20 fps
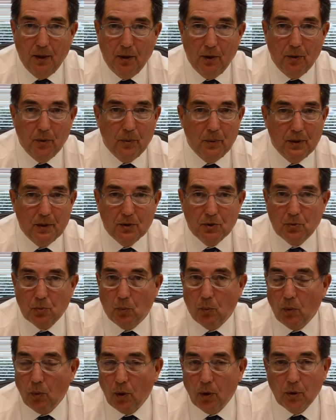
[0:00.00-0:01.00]
who is
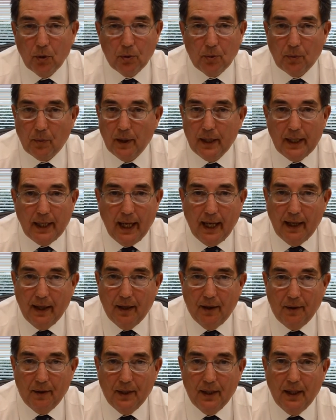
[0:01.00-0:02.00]
world
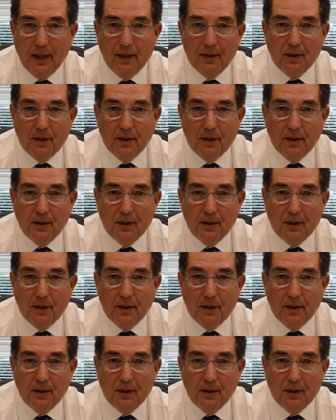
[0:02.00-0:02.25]
renowned,